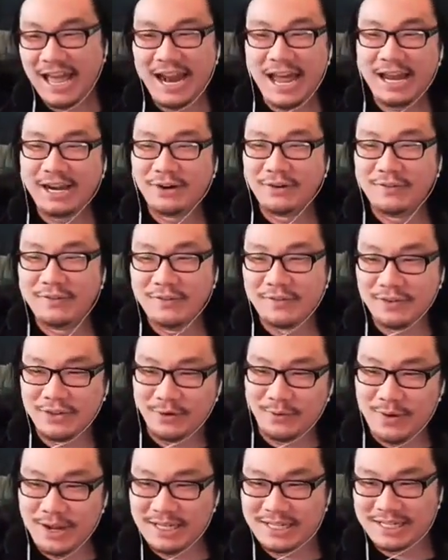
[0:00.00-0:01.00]
I don't remember
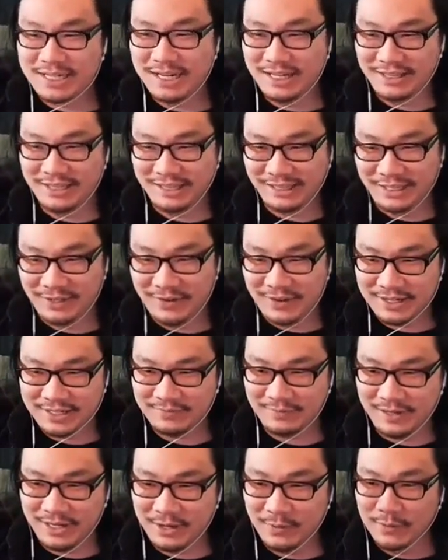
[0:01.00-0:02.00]
the rest of the lyrics,
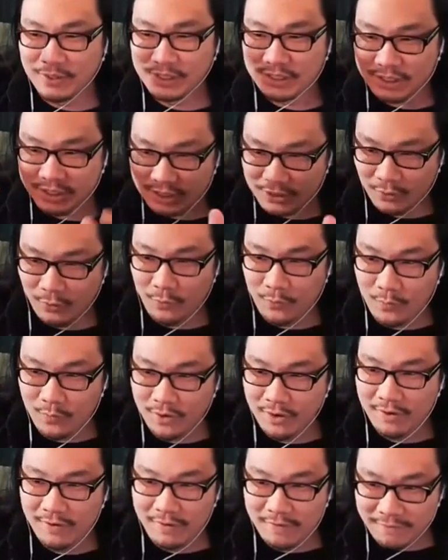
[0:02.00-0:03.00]
but it was so
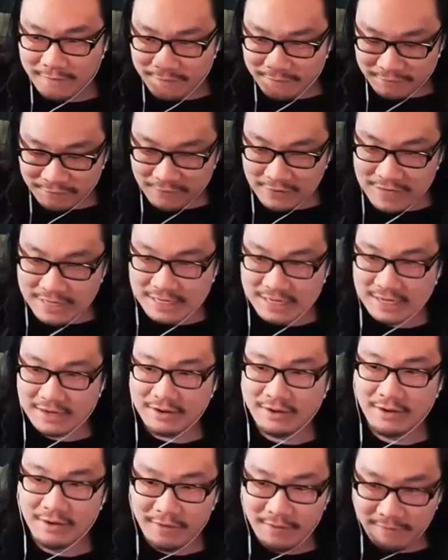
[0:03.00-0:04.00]

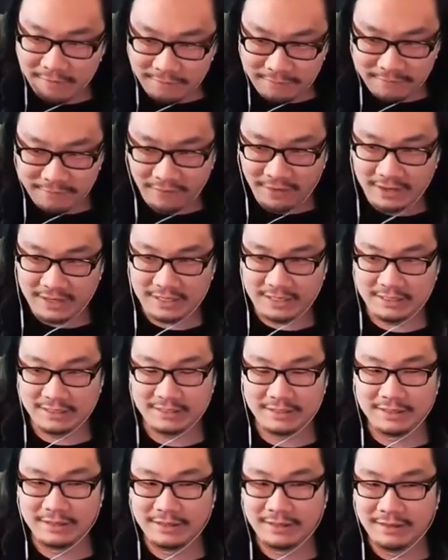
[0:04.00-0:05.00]
freaking funny.
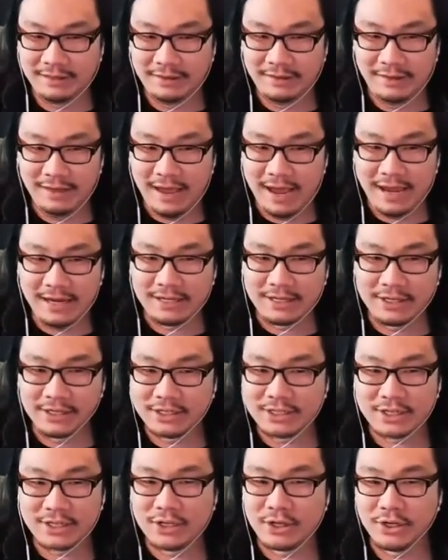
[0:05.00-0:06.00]
I
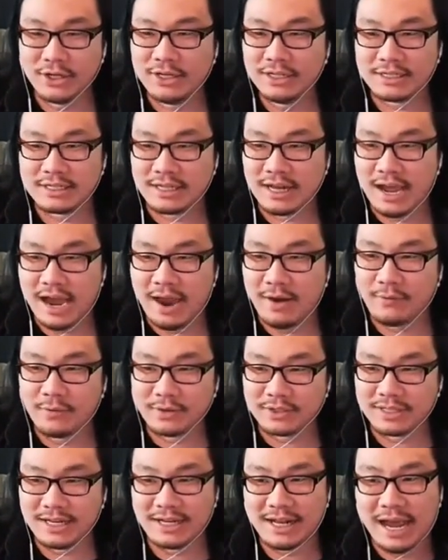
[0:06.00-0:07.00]
just couldn't stop. I
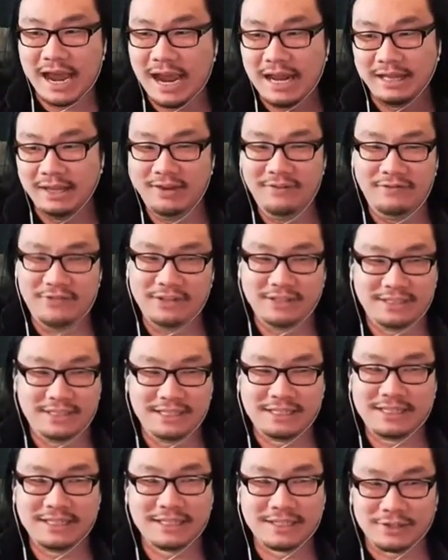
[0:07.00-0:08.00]
was like, I love this.
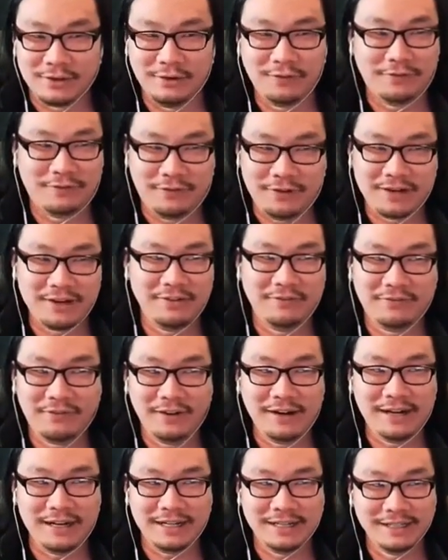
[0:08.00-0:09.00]
This is so freaking
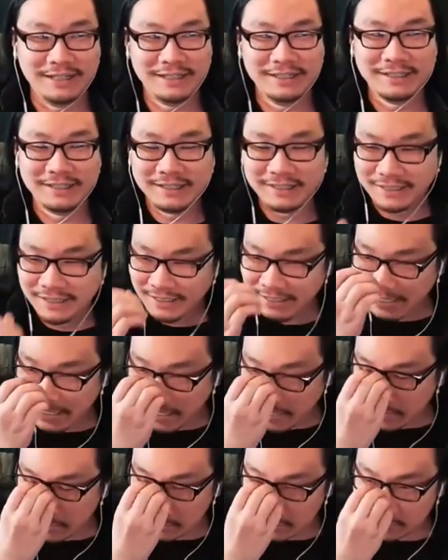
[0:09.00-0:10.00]
funny.
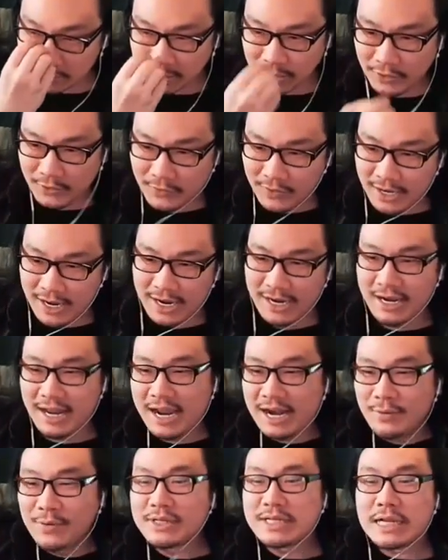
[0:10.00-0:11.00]
And so, and,
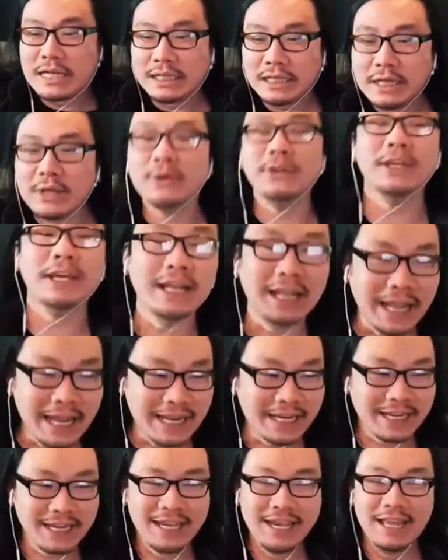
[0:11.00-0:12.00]
and it was clear that
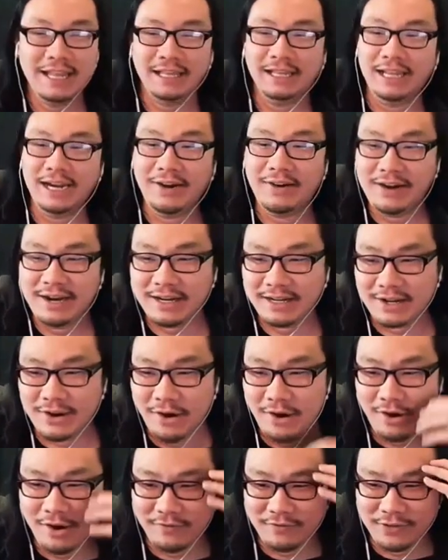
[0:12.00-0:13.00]
like Larry had
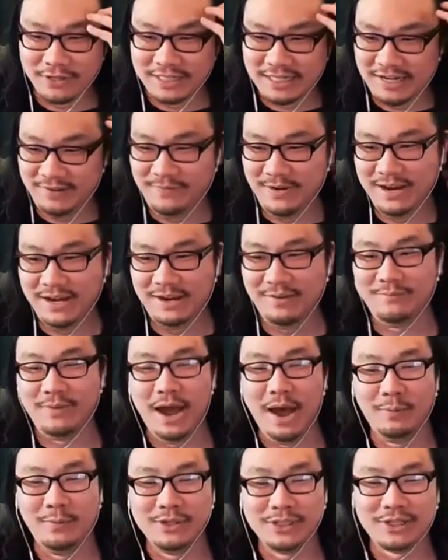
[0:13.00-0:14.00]
gone off the deep end and
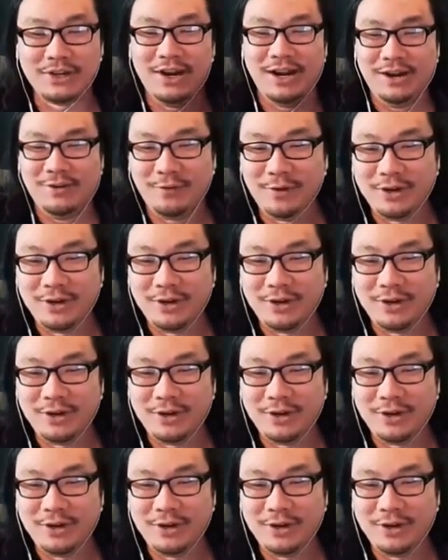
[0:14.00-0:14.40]
Bob was trying to